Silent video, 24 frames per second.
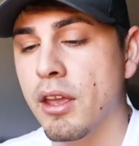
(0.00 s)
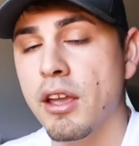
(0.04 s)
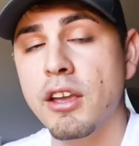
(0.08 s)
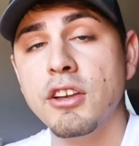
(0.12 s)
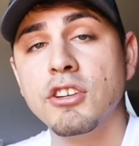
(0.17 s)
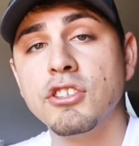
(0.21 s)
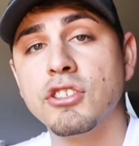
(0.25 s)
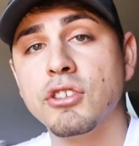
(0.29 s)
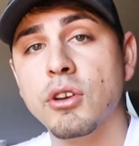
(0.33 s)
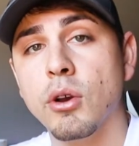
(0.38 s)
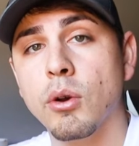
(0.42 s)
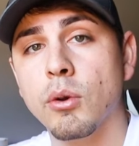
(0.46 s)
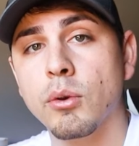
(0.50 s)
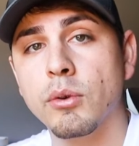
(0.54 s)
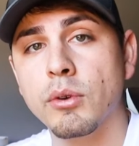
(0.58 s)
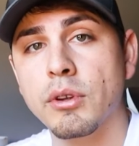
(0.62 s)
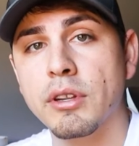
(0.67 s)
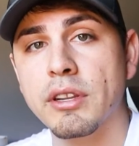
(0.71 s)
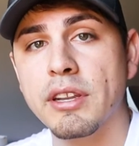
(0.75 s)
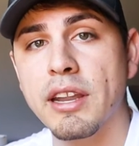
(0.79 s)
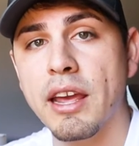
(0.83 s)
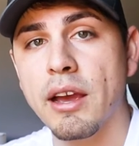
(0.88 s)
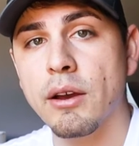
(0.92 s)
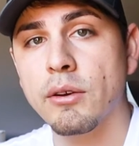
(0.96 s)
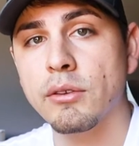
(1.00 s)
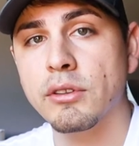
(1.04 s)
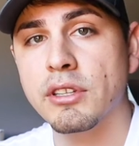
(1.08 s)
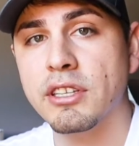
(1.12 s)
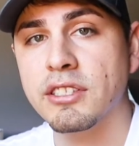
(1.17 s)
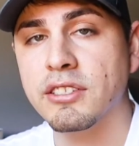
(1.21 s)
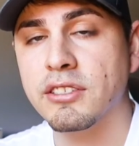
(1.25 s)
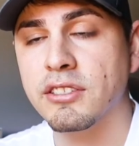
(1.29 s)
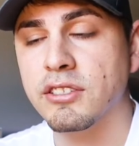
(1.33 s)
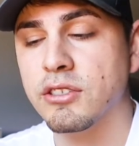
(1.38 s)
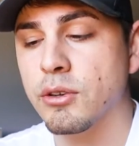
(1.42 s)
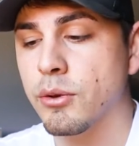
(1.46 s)
So now
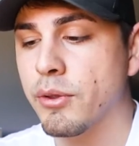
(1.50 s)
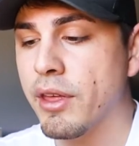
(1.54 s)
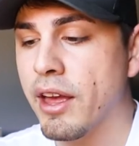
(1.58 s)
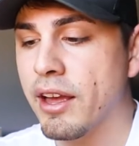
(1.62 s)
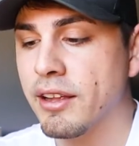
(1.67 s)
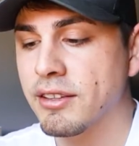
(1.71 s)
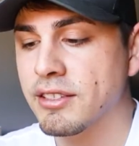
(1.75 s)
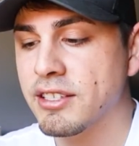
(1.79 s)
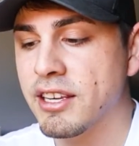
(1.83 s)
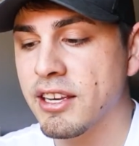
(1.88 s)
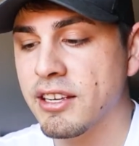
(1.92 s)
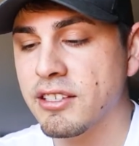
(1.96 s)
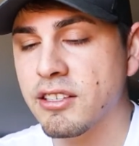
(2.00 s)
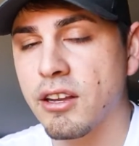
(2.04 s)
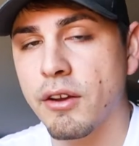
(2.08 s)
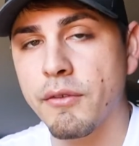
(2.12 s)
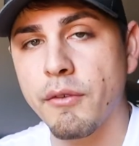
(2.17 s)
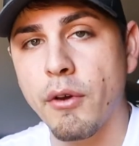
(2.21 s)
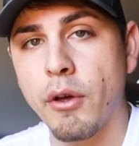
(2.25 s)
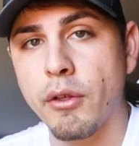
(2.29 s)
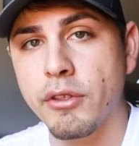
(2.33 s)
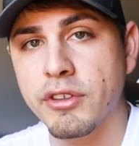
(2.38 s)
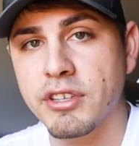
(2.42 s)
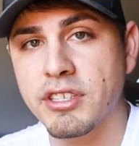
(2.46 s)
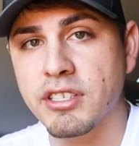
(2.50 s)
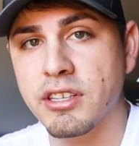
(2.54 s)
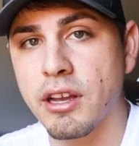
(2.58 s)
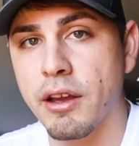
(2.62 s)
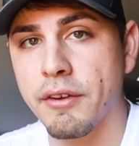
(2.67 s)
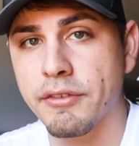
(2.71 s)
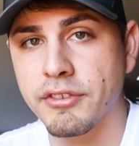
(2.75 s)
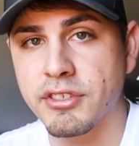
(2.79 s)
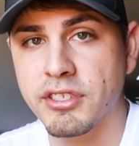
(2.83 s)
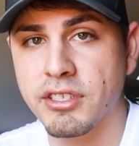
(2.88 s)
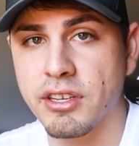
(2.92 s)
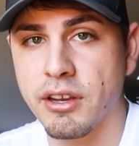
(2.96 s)
so that takes off all the
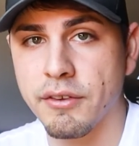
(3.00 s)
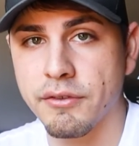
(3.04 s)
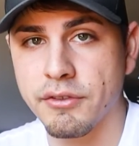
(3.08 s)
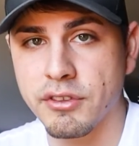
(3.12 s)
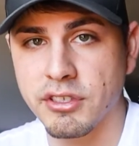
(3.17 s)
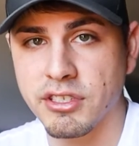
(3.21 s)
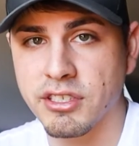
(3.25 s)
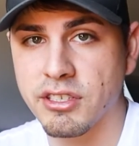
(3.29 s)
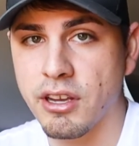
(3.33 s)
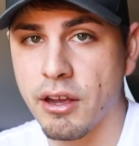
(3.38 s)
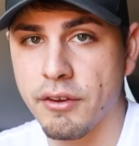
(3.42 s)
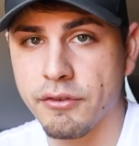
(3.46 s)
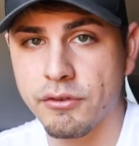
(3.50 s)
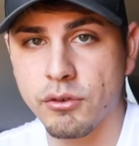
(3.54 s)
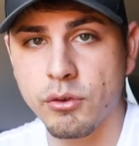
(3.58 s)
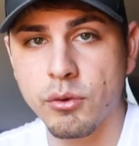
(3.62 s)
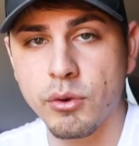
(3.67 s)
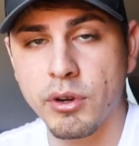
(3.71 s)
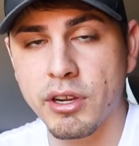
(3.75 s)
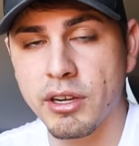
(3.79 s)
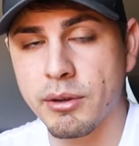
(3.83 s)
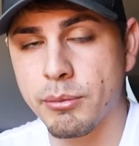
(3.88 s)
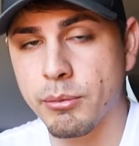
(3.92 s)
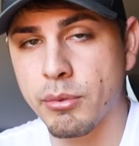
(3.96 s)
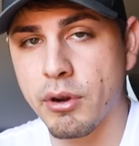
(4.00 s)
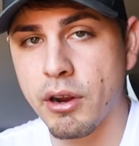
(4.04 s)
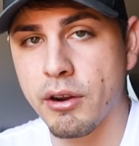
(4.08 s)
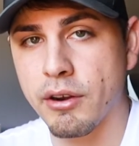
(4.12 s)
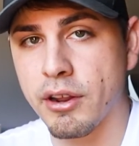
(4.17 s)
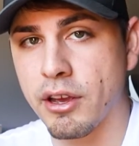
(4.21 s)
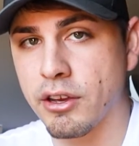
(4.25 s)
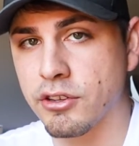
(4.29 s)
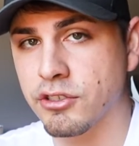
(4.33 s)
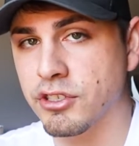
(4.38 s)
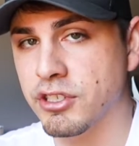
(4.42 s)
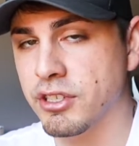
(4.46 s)
soft stuff, the soft green and brown
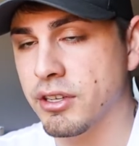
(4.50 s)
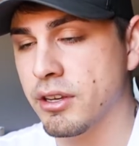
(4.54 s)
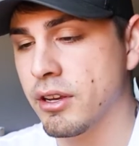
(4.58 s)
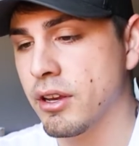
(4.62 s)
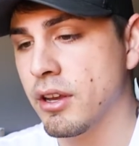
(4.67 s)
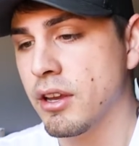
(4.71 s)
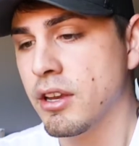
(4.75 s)
algae.